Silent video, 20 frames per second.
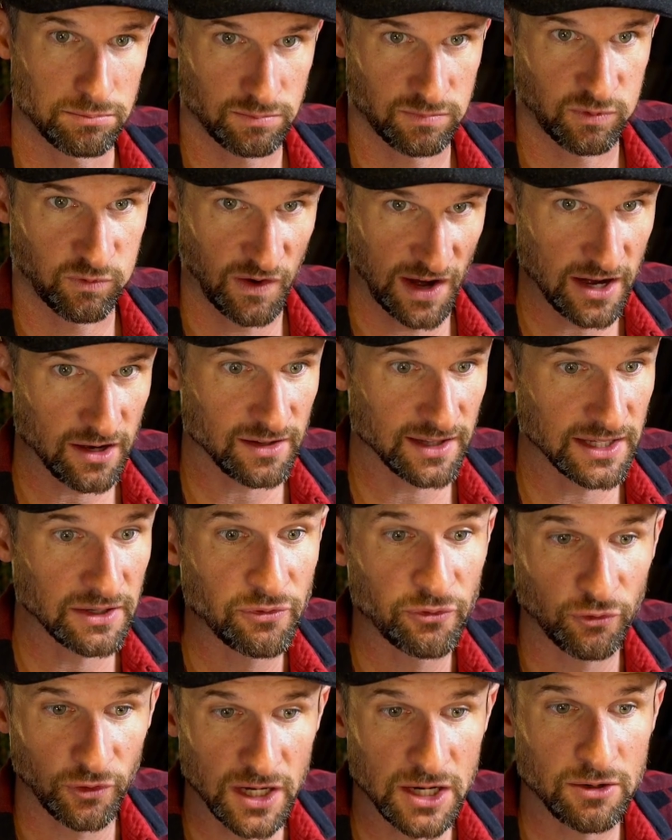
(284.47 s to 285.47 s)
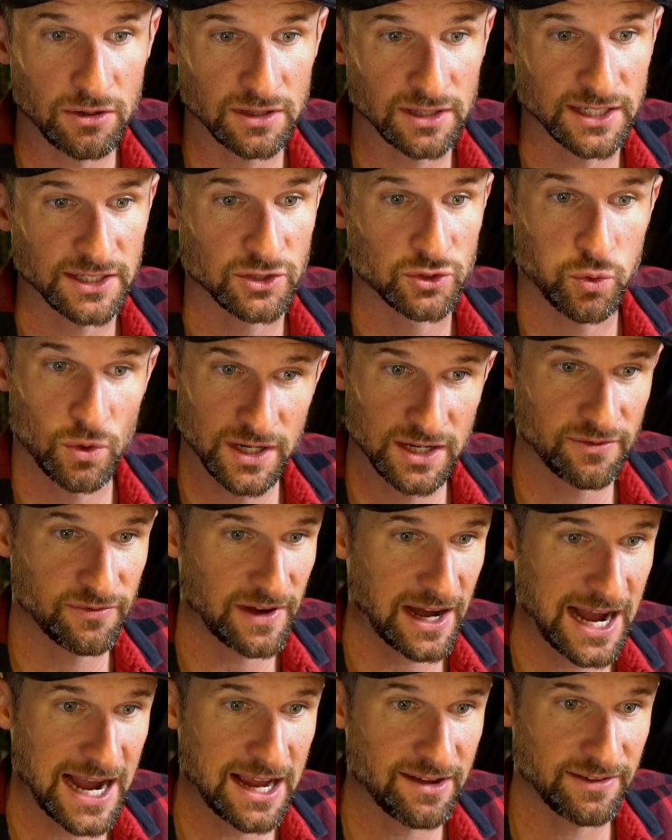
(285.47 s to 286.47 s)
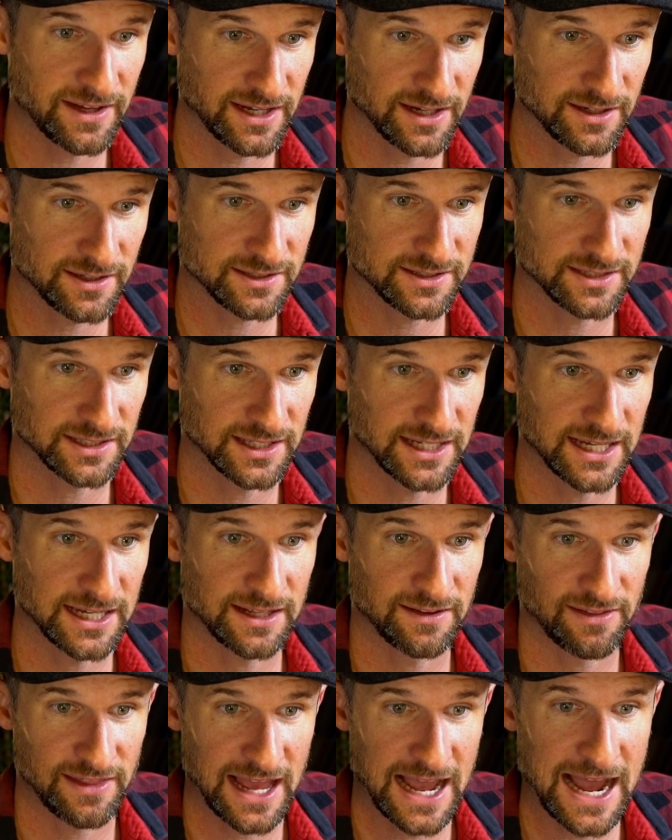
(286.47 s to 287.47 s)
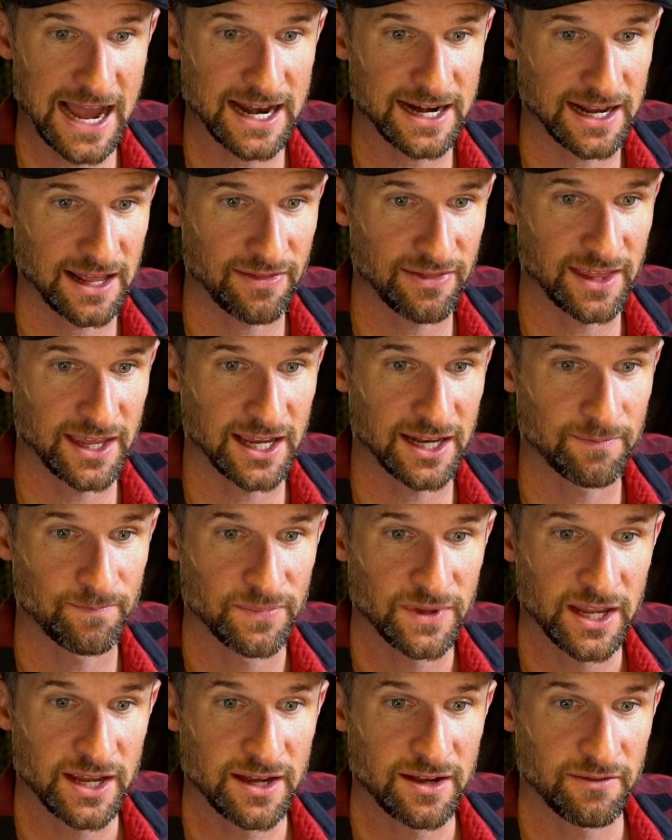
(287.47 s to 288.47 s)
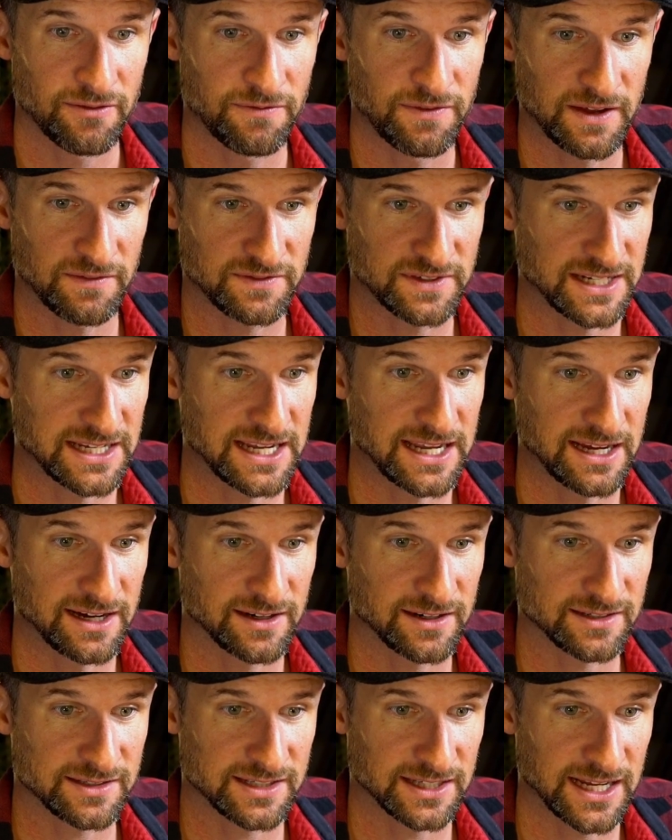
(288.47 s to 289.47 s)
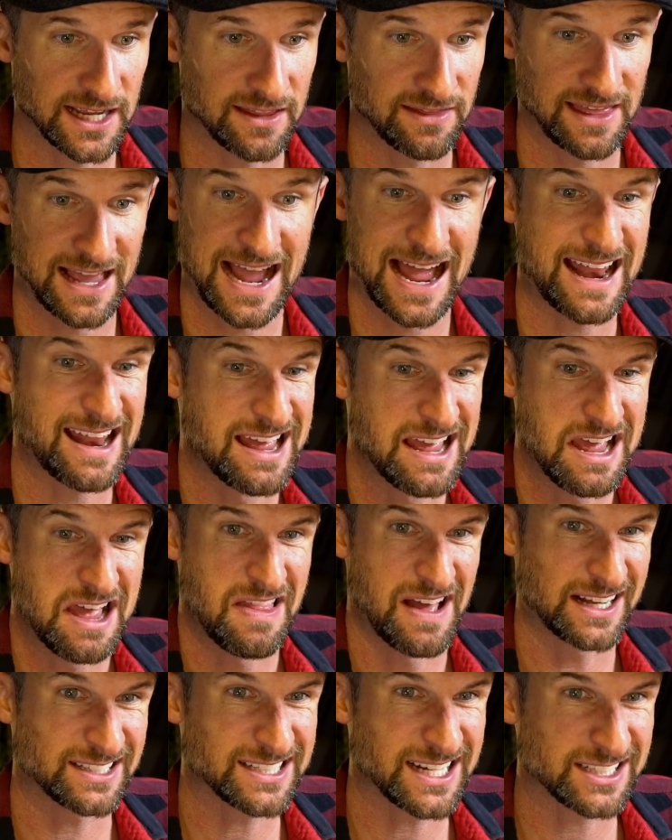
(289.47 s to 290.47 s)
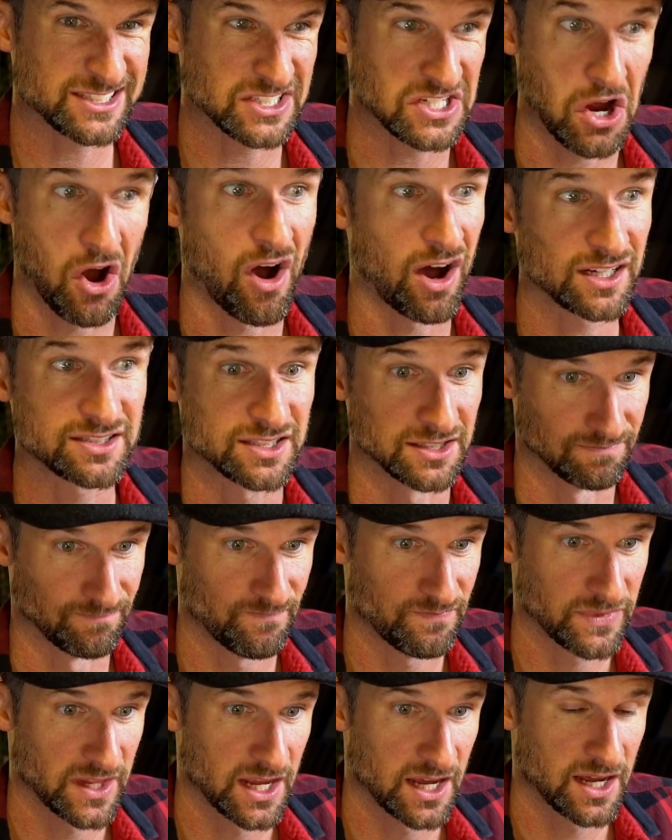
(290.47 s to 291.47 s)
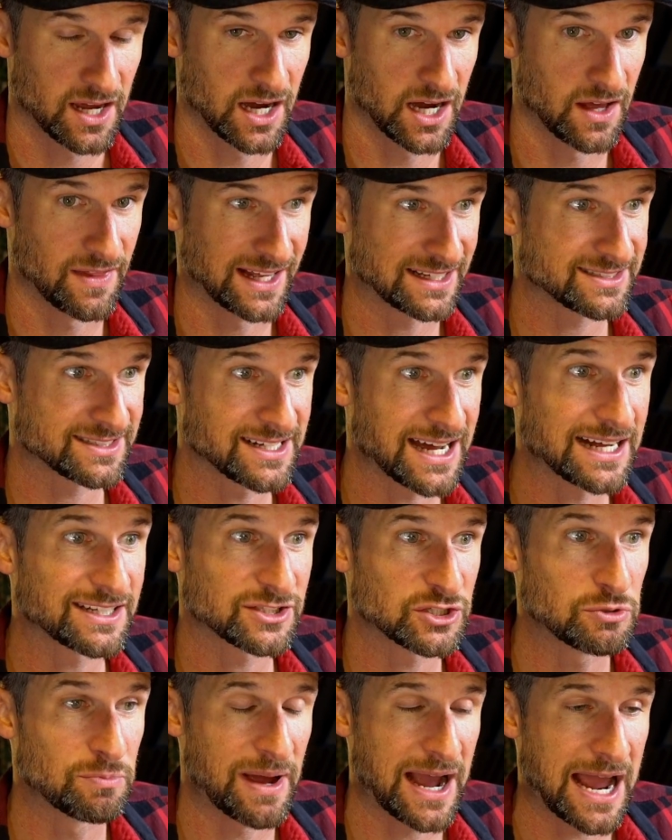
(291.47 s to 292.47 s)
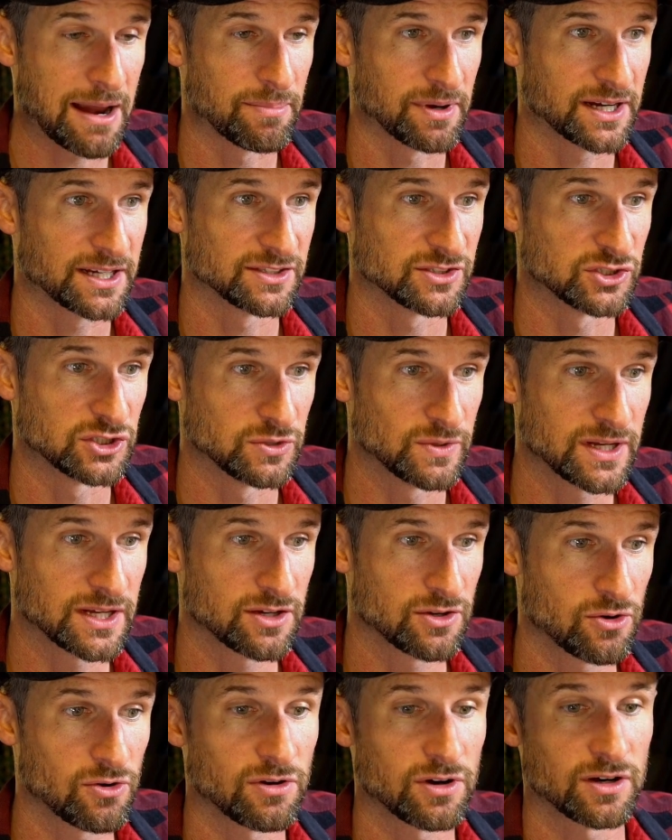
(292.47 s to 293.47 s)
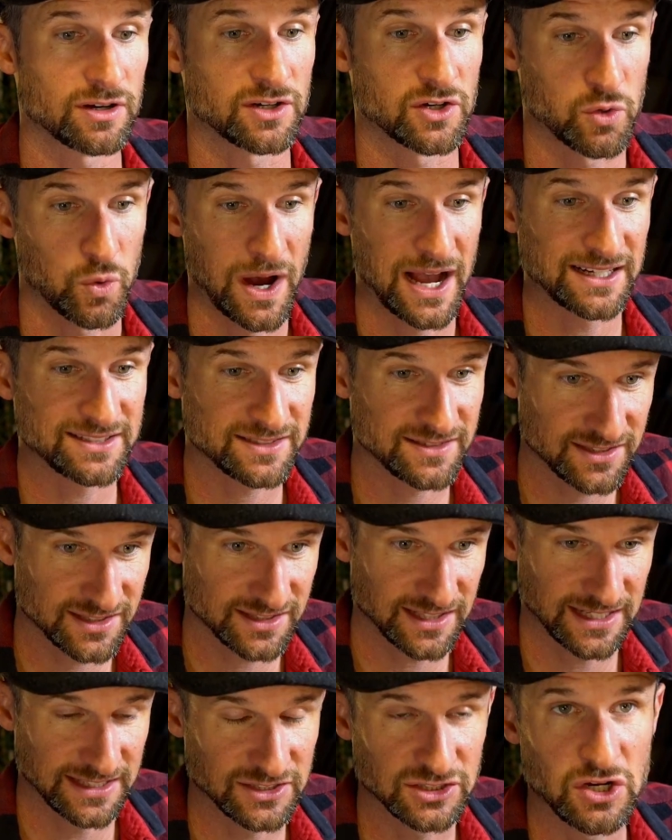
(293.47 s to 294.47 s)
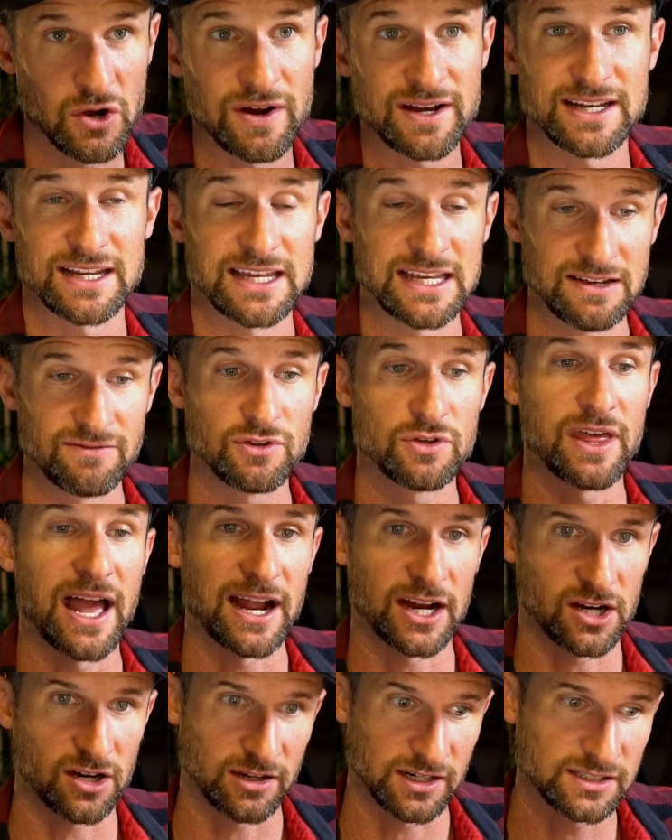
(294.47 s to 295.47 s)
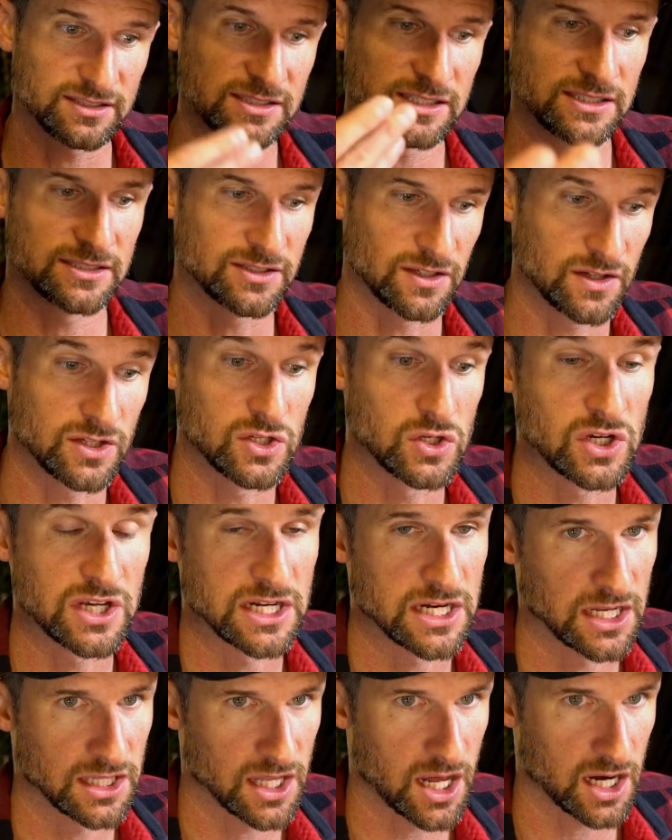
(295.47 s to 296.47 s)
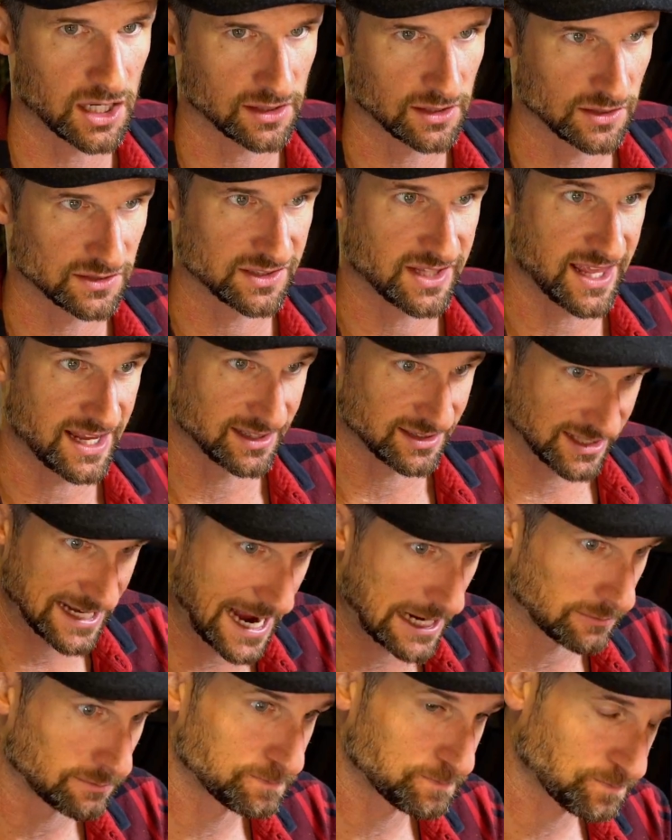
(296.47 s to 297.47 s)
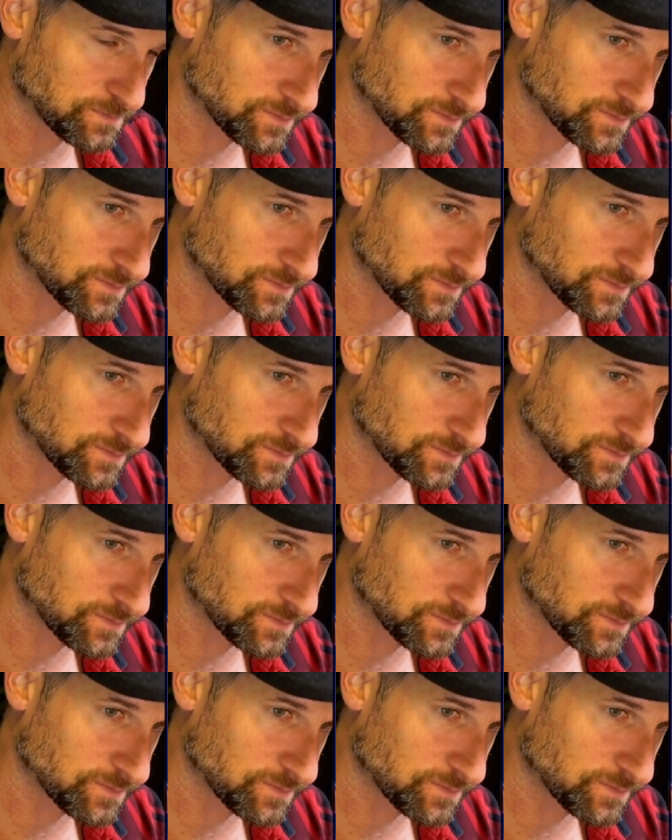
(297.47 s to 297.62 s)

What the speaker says: fairly frequently. 25 here to get that, and then 50 here to get that. That's actually awesome. That's not too bad, because doing your quests is going to give you that currency so that you can unlock those things. Now,